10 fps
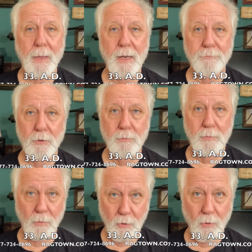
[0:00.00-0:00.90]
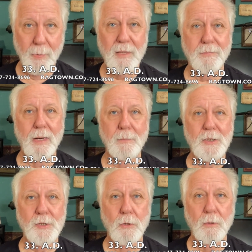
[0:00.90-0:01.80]
if you don't know about the Family
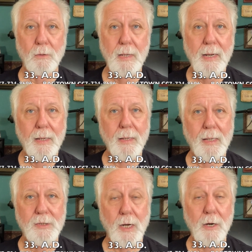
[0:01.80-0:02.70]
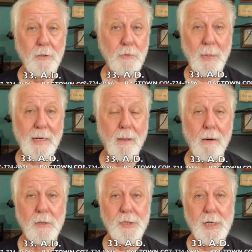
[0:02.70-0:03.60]
Circle, it's
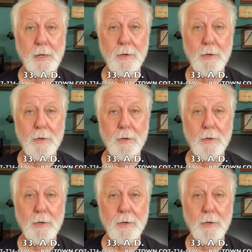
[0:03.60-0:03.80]
$120 a year.